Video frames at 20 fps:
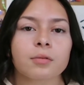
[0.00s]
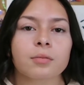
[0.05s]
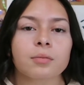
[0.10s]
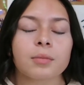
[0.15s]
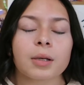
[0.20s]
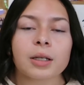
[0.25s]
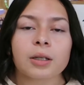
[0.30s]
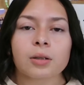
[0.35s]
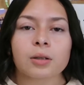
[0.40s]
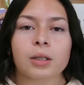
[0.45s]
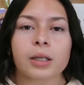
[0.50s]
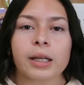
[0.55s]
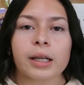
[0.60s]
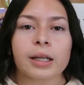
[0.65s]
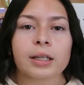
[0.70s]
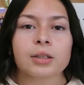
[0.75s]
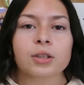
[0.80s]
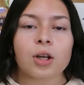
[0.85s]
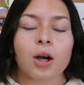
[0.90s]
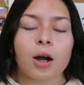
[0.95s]

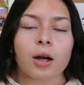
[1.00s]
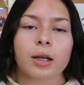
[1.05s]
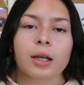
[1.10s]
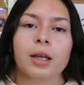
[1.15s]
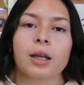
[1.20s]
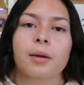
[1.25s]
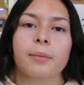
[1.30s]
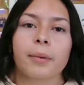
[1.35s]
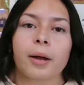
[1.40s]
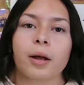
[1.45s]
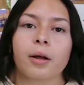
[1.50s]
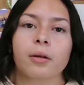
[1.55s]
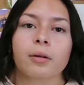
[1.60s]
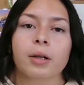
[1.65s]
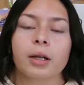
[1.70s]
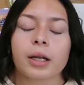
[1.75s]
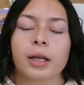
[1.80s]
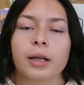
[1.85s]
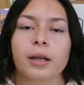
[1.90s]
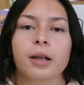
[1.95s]
mingling, talking
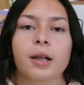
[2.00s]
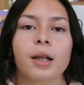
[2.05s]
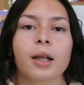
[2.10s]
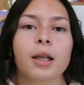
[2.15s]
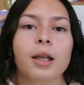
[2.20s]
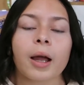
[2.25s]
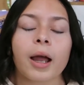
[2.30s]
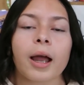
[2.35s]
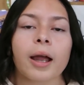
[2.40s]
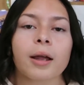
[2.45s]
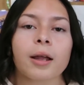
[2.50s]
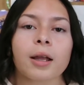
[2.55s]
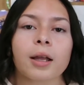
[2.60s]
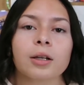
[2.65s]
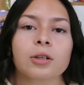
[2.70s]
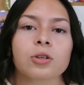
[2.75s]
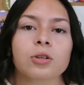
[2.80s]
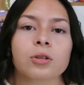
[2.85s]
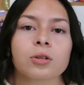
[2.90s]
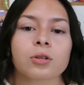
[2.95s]
about it. I
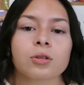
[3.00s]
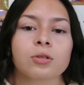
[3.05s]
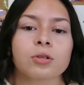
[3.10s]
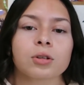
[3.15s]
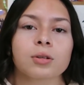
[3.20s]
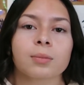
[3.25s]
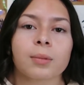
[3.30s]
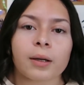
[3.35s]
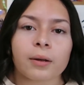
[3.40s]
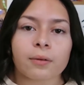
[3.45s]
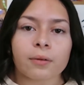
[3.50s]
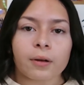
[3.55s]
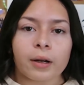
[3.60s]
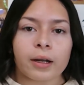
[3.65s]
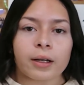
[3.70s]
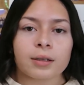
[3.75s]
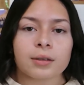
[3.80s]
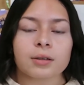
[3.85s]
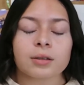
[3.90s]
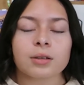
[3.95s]
introduced my
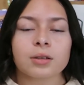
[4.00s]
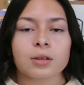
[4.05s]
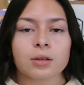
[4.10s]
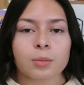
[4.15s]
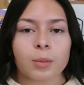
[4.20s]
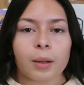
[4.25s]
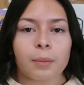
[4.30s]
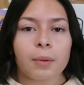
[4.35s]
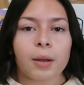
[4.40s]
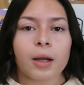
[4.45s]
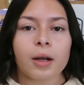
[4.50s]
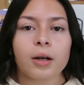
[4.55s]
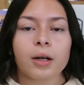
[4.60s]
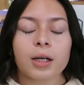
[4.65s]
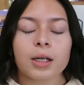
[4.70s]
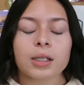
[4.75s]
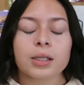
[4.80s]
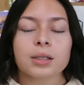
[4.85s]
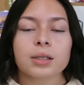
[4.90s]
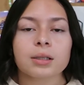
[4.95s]
friends to my
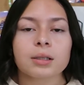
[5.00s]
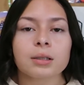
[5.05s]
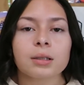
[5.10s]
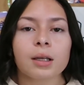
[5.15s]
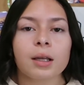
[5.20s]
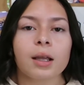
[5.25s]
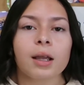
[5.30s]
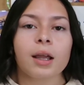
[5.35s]
parents.